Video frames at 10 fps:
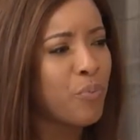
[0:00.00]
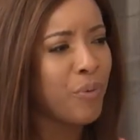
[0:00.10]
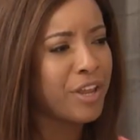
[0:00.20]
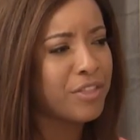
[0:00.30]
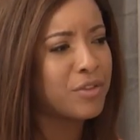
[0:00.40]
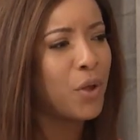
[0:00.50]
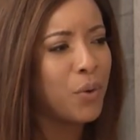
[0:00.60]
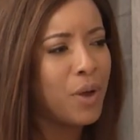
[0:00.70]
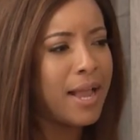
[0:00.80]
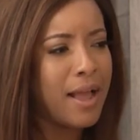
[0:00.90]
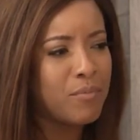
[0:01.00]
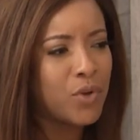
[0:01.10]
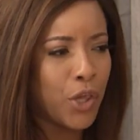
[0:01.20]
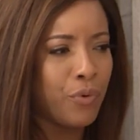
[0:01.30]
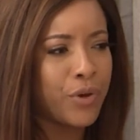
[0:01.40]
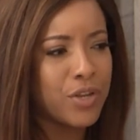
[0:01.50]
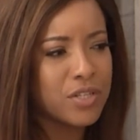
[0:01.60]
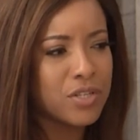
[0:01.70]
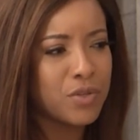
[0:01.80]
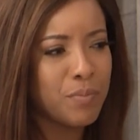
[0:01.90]
Room to breathe, though. I'm curious,
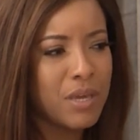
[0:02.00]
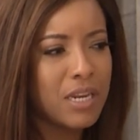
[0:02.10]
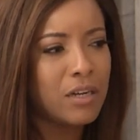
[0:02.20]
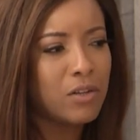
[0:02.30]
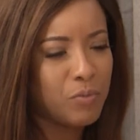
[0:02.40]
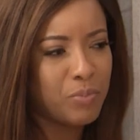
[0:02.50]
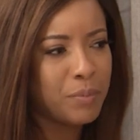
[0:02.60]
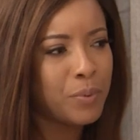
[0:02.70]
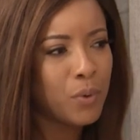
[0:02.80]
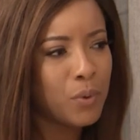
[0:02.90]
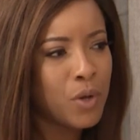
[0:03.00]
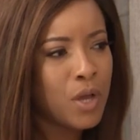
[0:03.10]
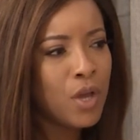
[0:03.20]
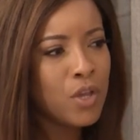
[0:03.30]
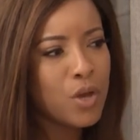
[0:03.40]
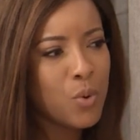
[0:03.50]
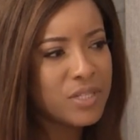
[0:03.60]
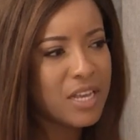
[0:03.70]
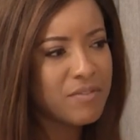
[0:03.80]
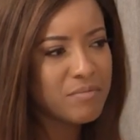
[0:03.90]
because you meet a lot of people. You're always
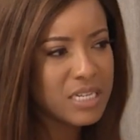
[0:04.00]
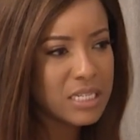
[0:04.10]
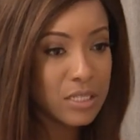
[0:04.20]
having meetings.